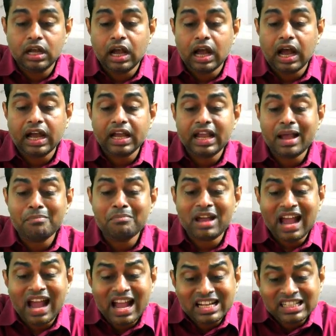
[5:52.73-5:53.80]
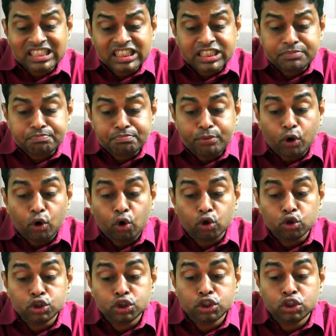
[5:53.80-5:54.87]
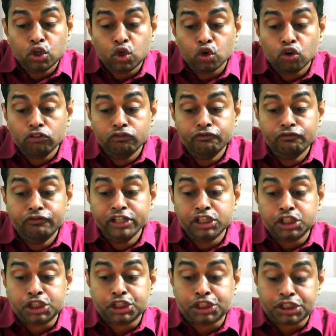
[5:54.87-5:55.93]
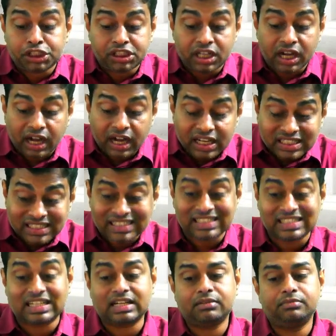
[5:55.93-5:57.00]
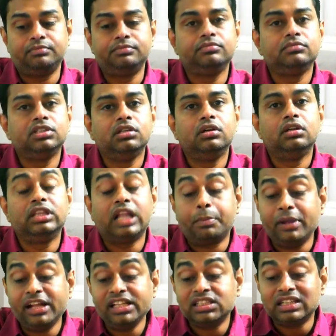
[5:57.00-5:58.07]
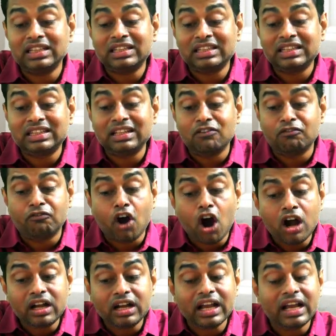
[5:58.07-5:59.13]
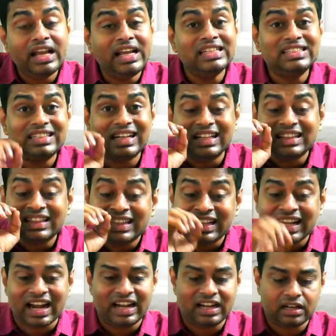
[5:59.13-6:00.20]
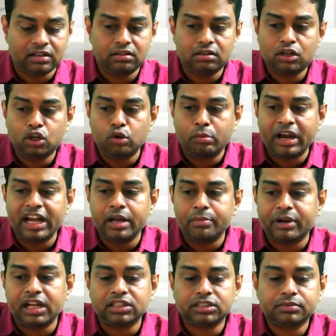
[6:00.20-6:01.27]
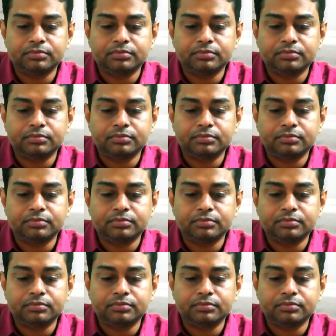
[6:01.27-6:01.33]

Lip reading: I am exposed to which risk? That means, what is threat to my independence?